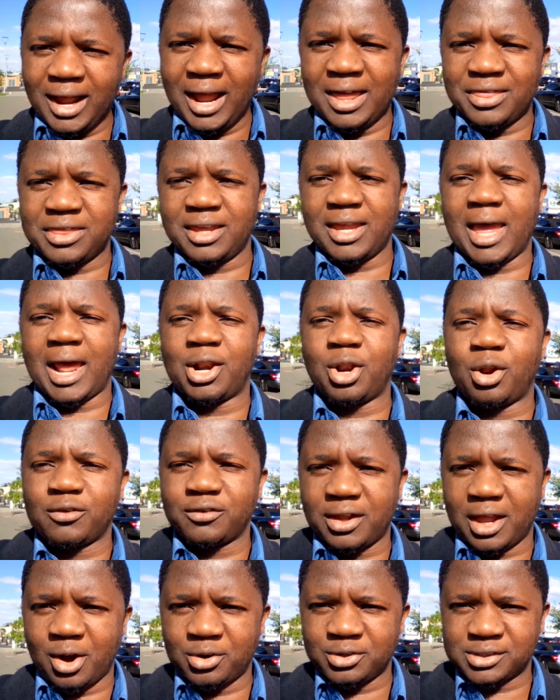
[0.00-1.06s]
I think a lot
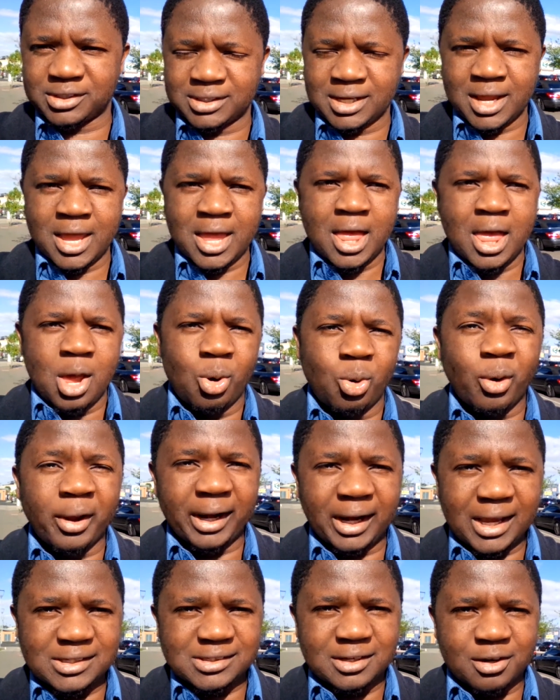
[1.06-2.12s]
of girls were
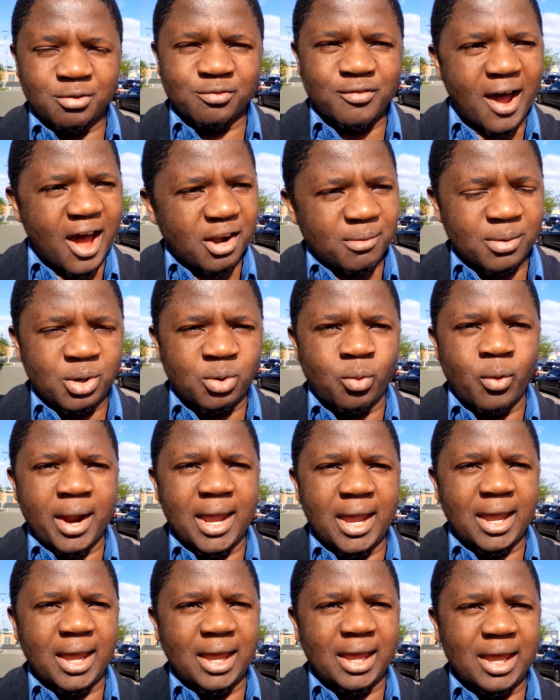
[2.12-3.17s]
raised in an environment
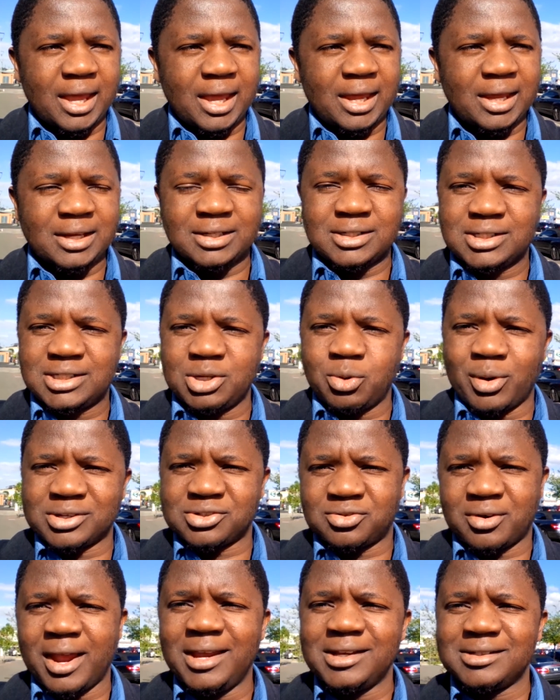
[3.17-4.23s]
where she
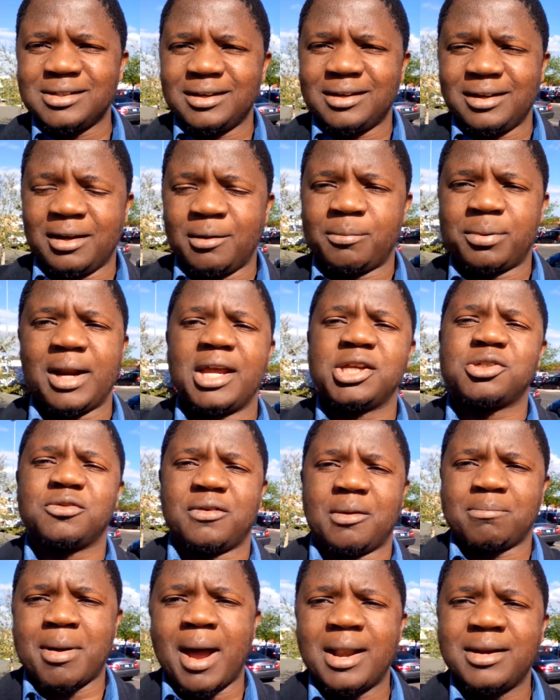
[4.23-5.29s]
was raised in a place
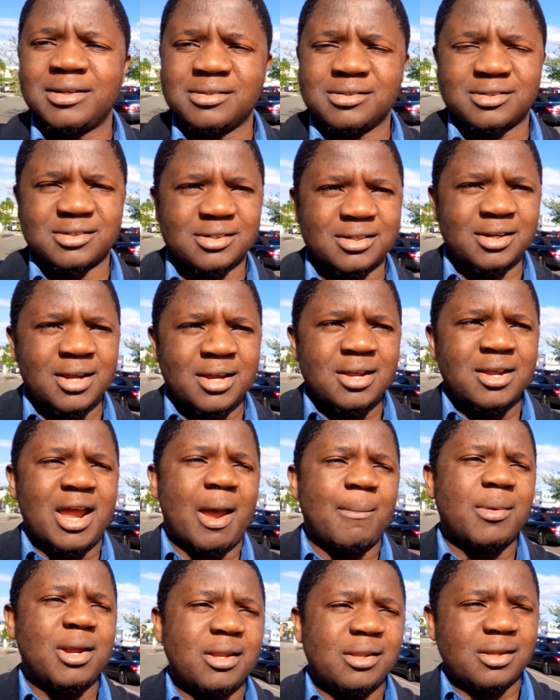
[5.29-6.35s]
of abundance.
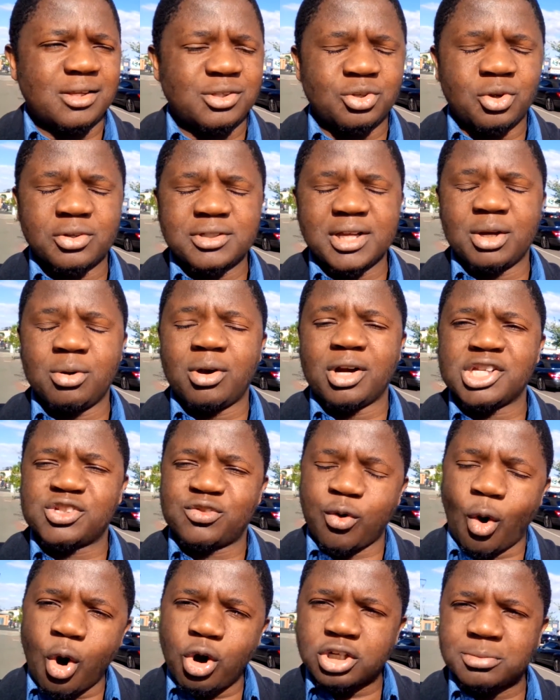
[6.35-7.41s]
I mean, not anyone's
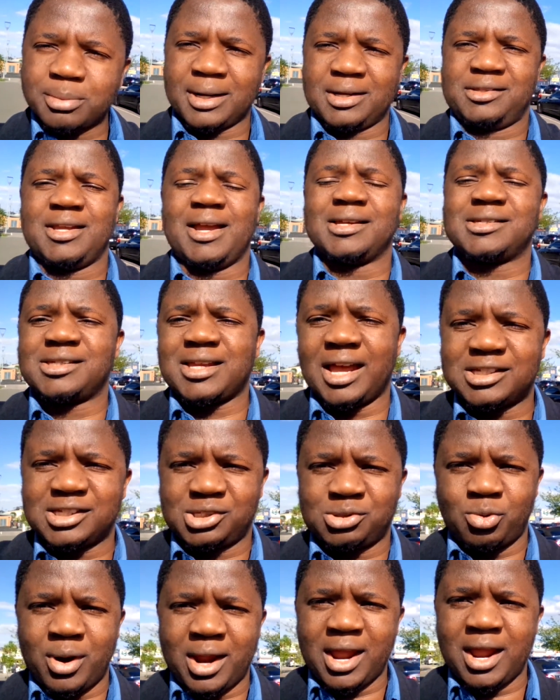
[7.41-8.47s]
fault, but just
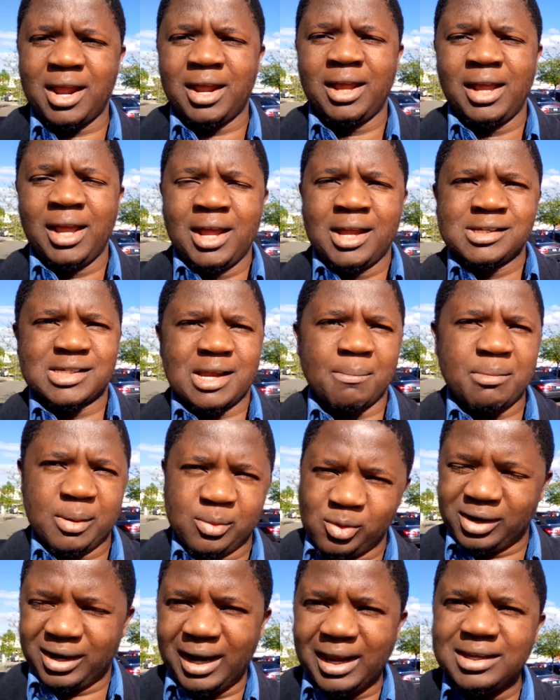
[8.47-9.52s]
that's the way some
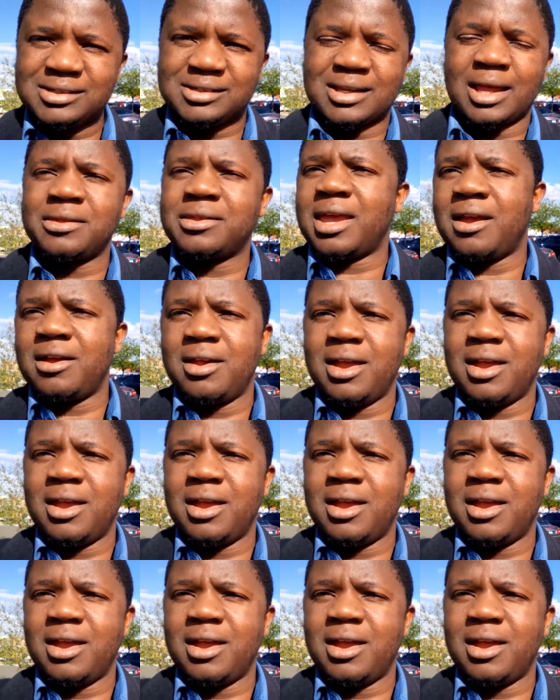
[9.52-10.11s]
people were raised, that